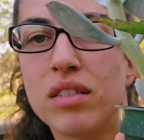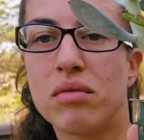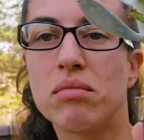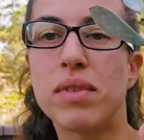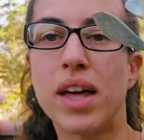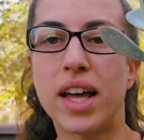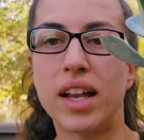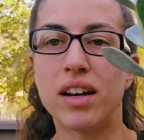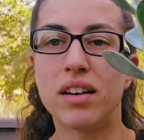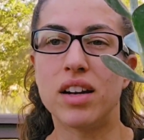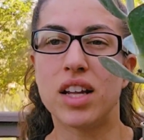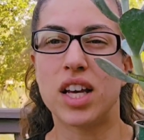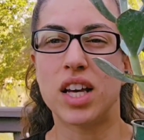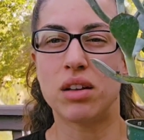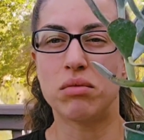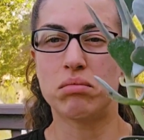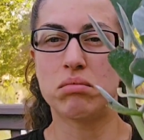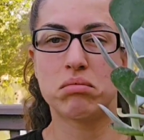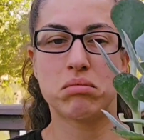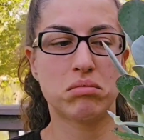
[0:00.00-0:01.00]
then
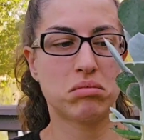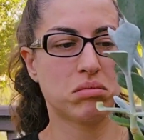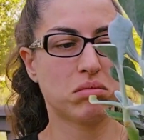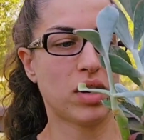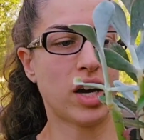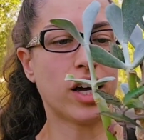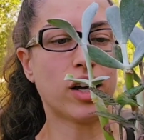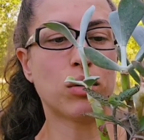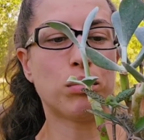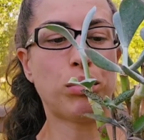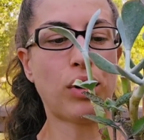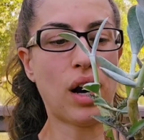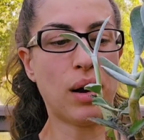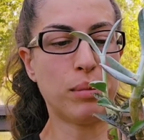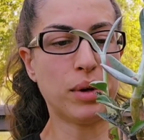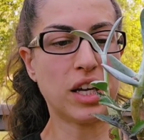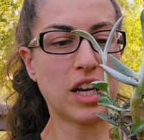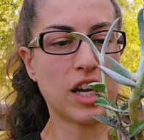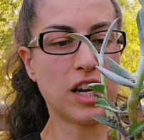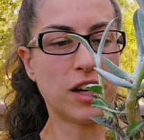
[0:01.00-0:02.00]
I could
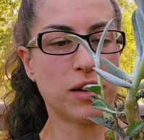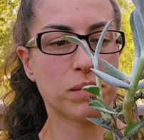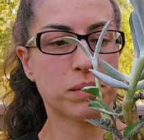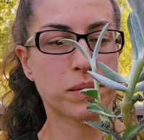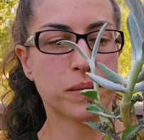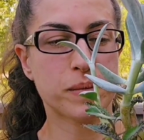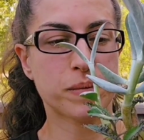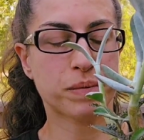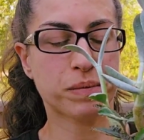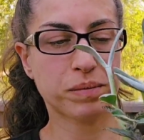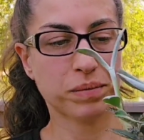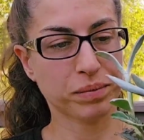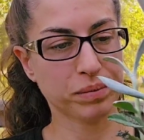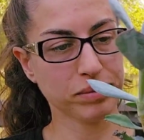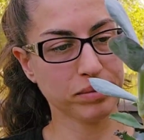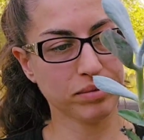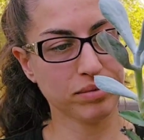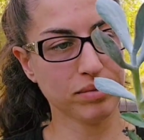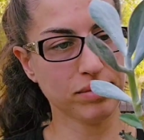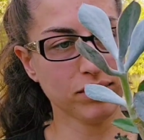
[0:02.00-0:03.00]
propagate it.
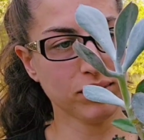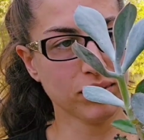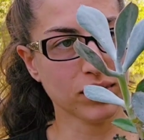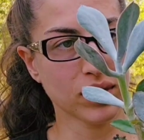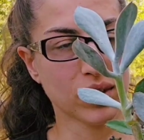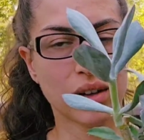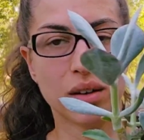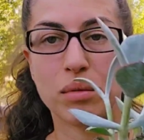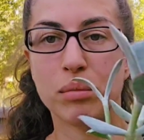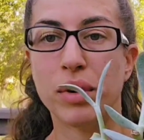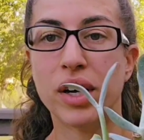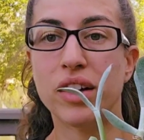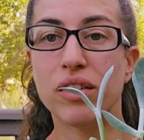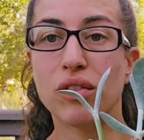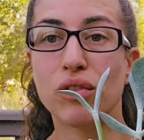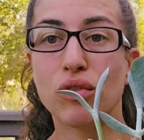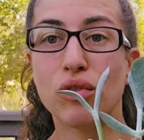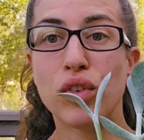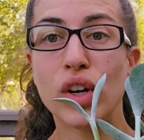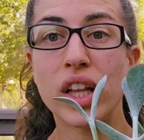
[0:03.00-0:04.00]
But
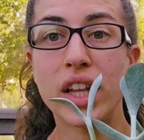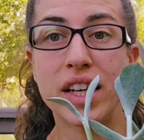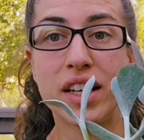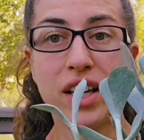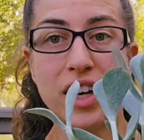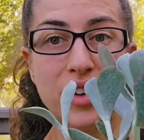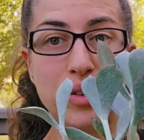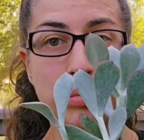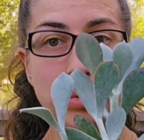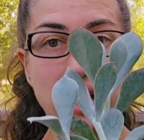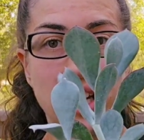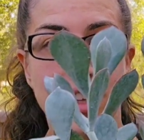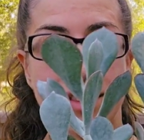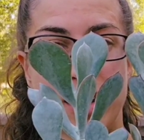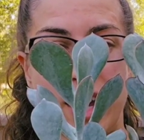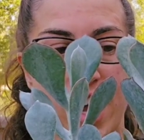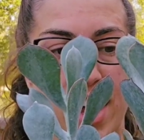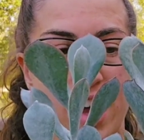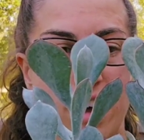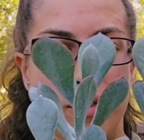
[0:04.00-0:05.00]
really nice plant to
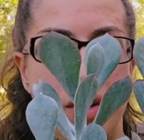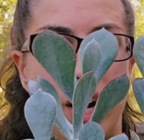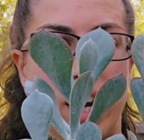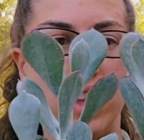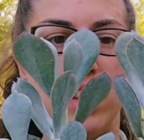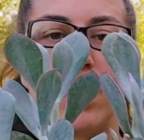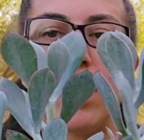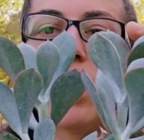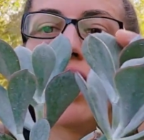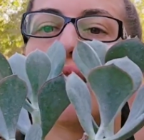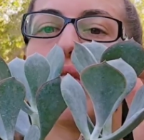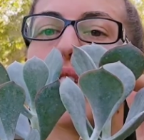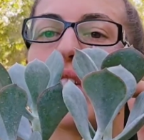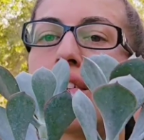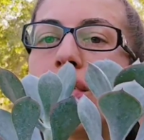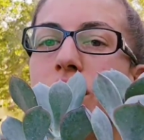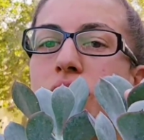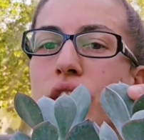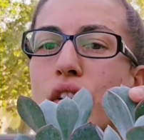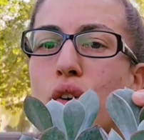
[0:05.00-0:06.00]
have, and I love the
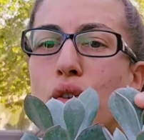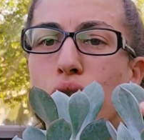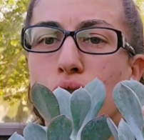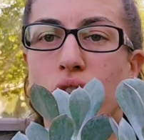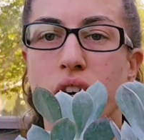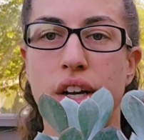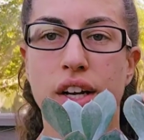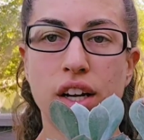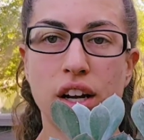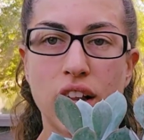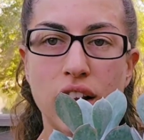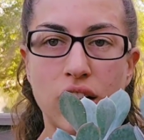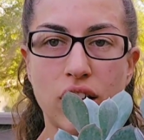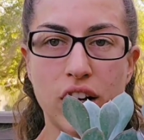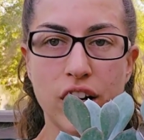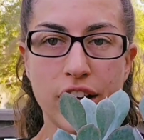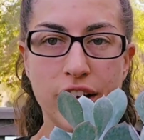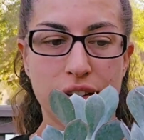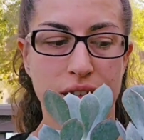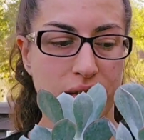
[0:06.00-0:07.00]
silvery color
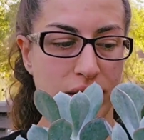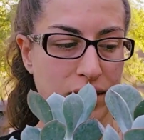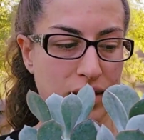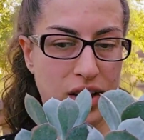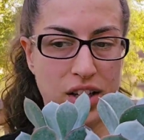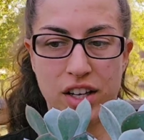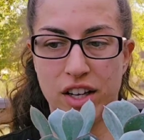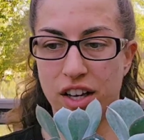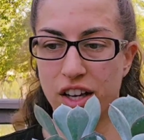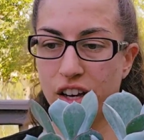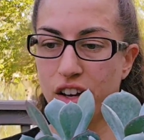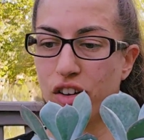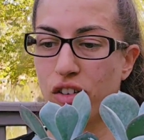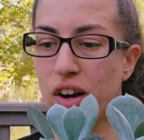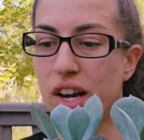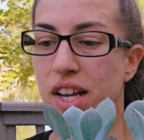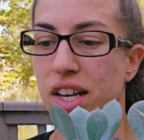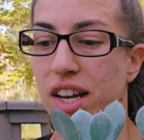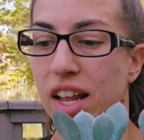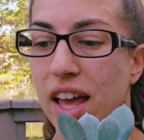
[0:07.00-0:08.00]
in it.
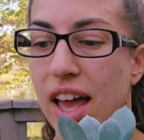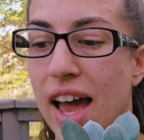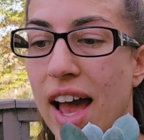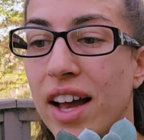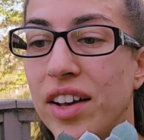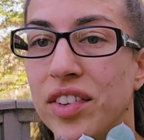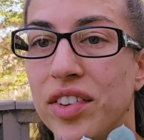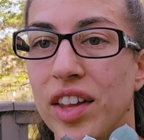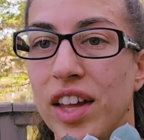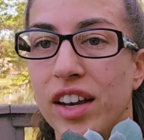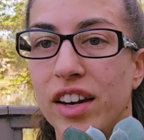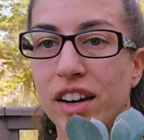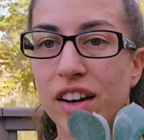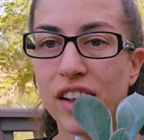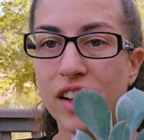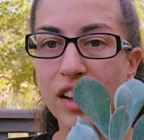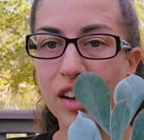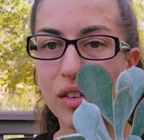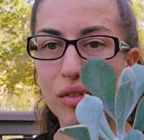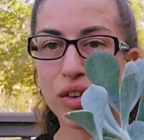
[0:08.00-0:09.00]
Great accent
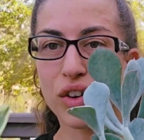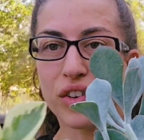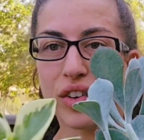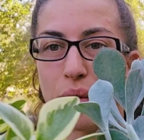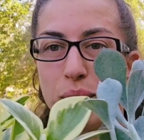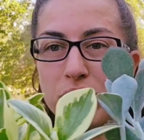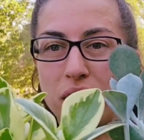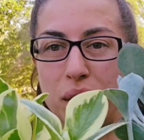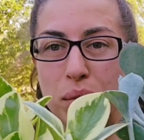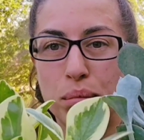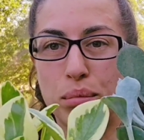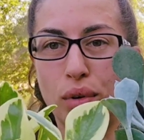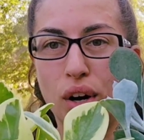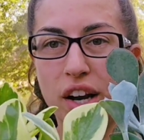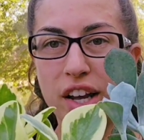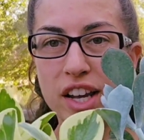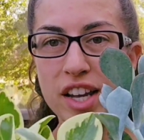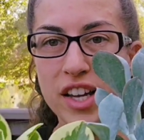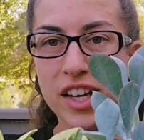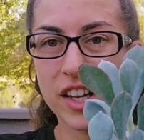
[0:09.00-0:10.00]
for something
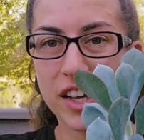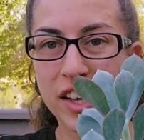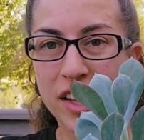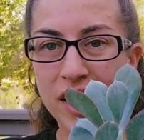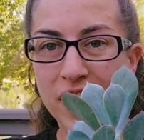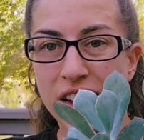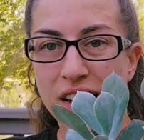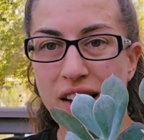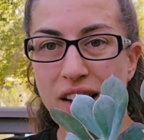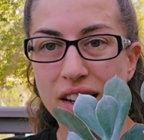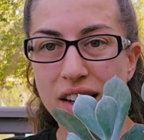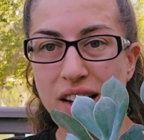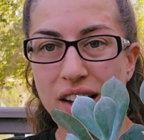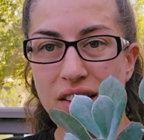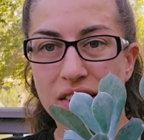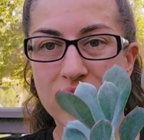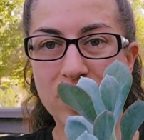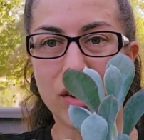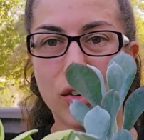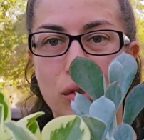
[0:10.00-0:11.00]
bright and
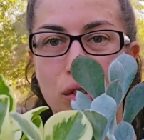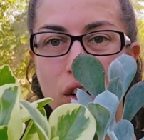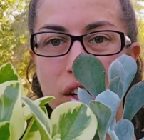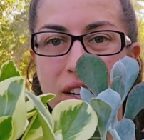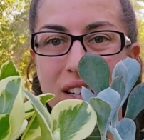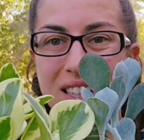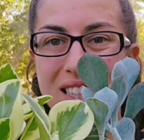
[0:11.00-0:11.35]
silvery.